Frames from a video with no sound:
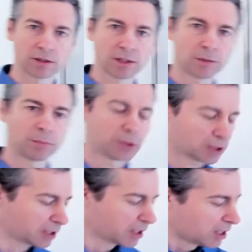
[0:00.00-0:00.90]
the
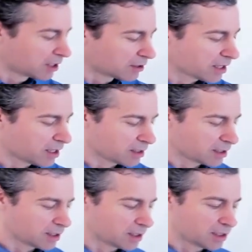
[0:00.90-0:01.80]
book that
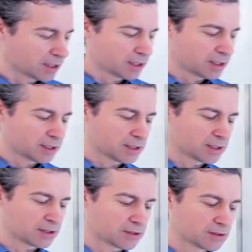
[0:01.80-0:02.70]

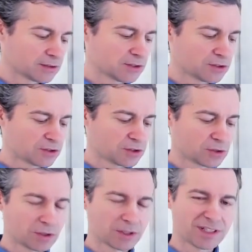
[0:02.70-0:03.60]
uh, there's a
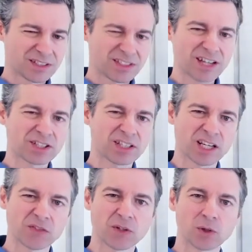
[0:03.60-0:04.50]
sort, and it's actually
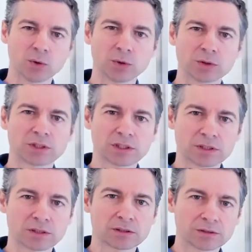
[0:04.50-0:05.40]
kind of an old
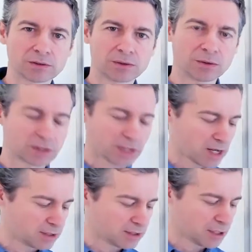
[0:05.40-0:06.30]
old
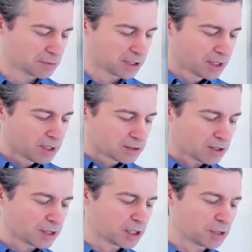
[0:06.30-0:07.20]
concept
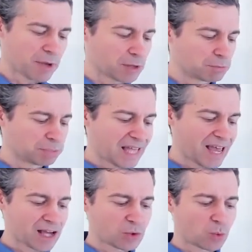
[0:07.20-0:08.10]
talking about
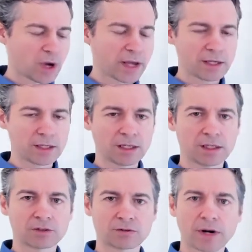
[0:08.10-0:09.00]
black, white,
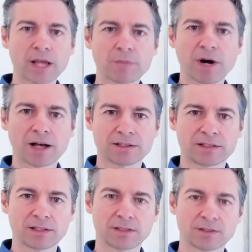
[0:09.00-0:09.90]
and gray box
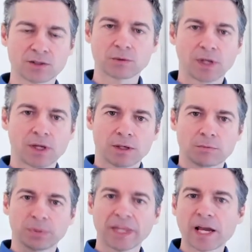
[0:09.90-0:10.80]
testing. So
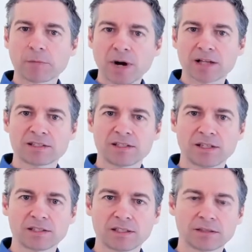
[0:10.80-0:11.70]
black box
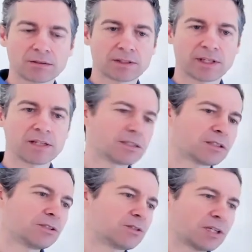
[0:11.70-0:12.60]
testing, the idea
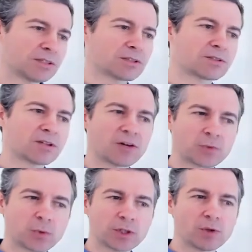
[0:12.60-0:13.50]
that you test the
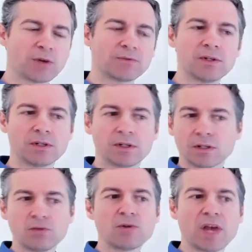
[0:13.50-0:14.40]
software and you have
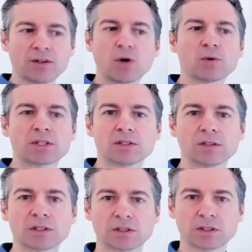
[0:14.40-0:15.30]
you don't get to
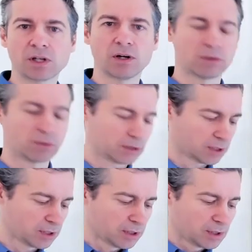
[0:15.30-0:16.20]
look at the code.
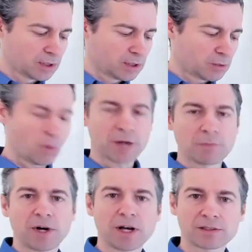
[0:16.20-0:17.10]

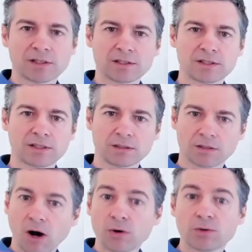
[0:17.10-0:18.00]
White box testing,
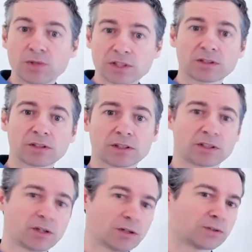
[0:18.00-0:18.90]
oh, you get to look at the
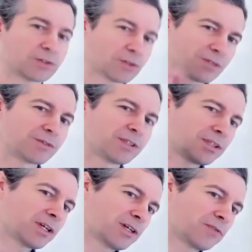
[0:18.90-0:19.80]
code, so you can really
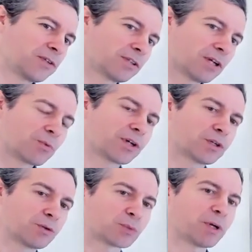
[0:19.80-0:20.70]
kind of figure out where
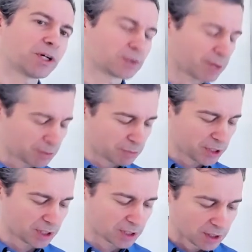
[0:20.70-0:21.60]
those bugs might
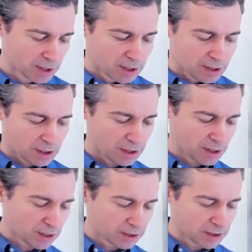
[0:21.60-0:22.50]
be.
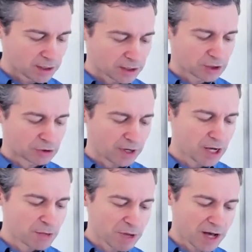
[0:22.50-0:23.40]
And uh,
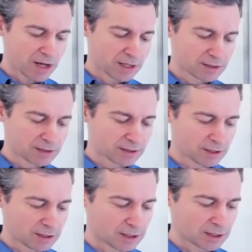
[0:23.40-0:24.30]
gray box,
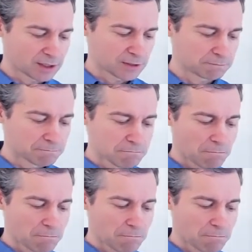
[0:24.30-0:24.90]
um,